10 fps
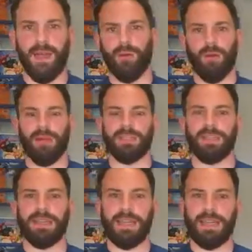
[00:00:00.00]
up, where I'm actually
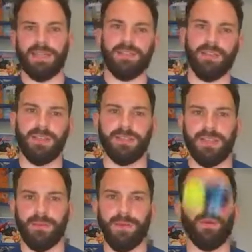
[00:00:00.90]
kneeling so you can see
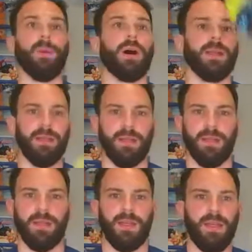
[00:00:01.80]
me. But 1,
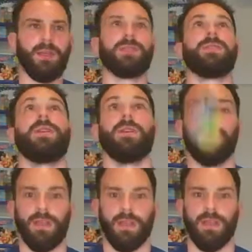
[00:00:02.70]
2,
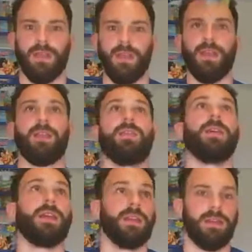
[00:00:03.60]

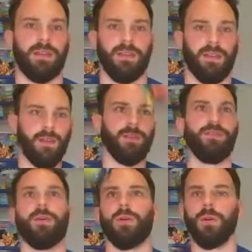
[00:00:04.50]
3,
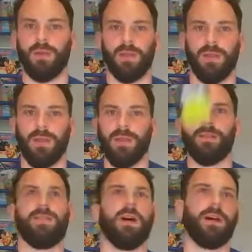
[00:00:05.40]
4,
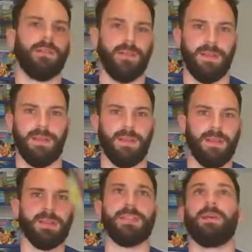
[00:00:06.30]
5.
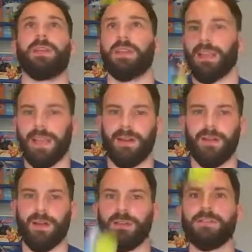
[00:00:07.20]
See how many you can get in a
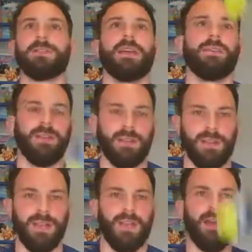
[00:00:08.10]
row? 7,
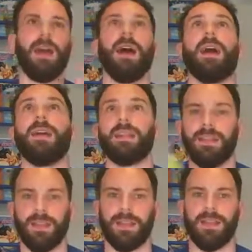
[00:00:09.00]
8,
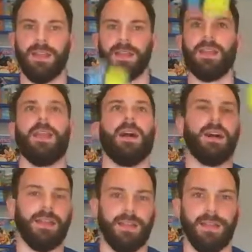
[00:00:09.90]

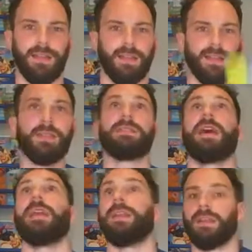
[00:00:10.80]
9,
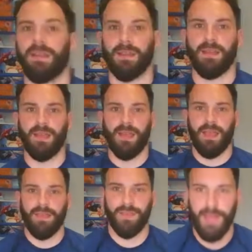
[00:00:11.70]
10.
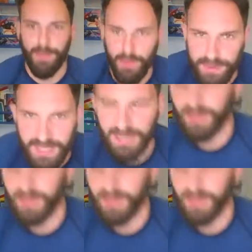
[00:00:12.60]
If you're happy with 10,